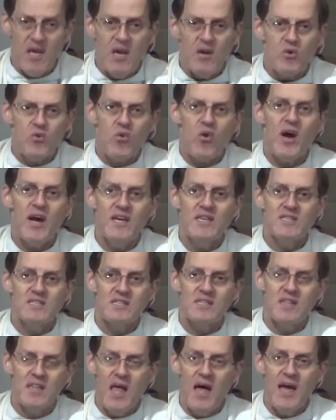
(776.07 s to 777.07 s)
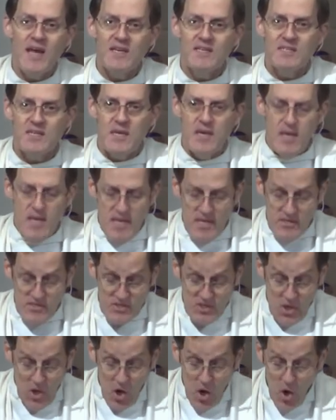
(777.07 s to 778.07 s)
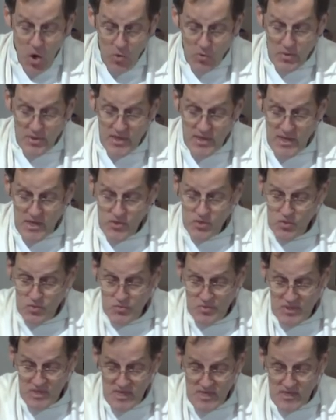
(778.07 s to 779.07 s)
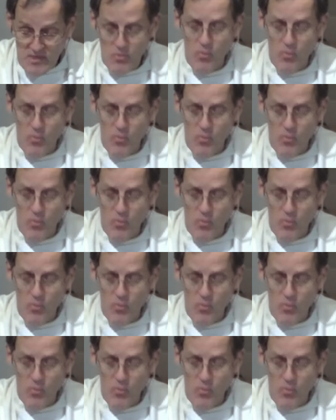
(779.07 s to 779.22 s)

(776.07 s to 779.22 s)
Christ's light is holy and unique,